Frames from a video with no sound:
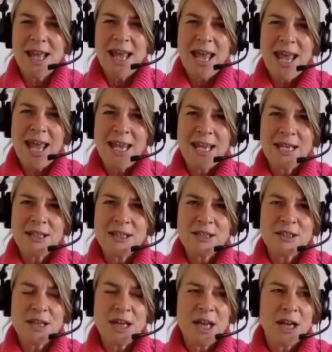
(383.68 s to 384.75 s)
And
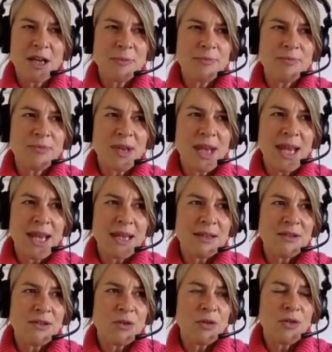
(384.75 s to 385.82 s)

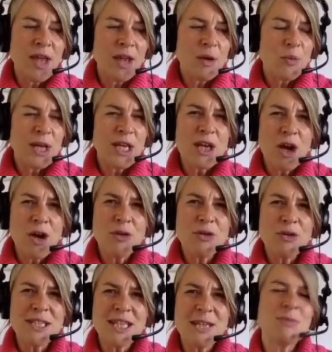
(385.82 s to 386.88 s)
that we know
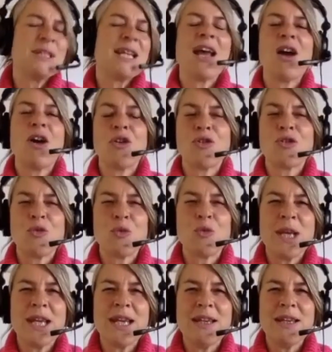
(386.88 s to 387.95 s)
deep down
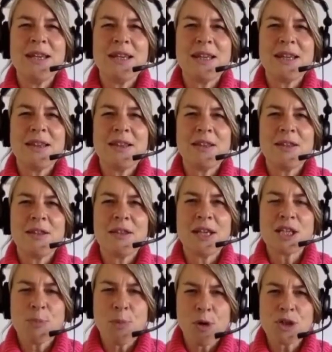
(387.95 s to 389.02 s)
it's
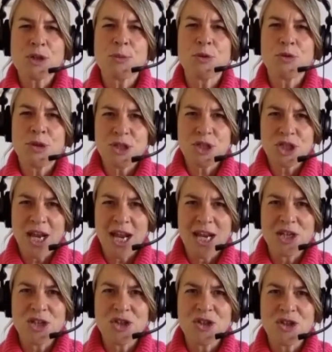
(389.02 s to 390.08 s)
possible to
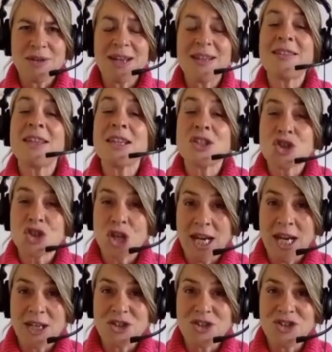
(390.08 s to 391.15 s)
change, and things
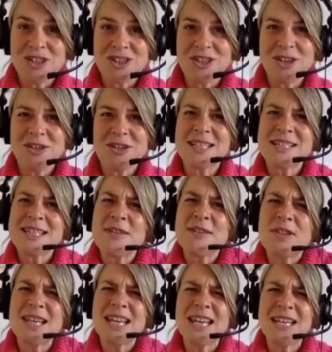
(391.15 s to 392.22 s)
change, you know, it's never
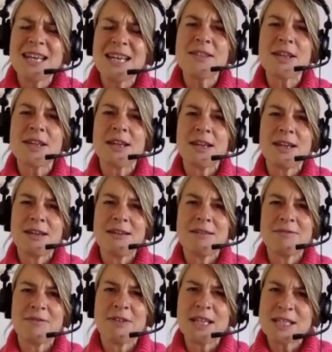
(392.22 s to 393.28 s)

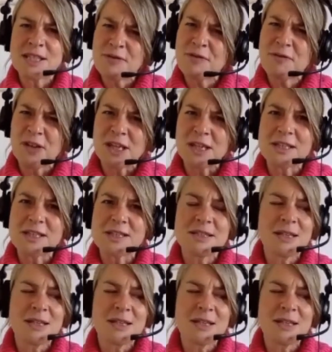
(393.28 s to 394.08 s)
is fixed.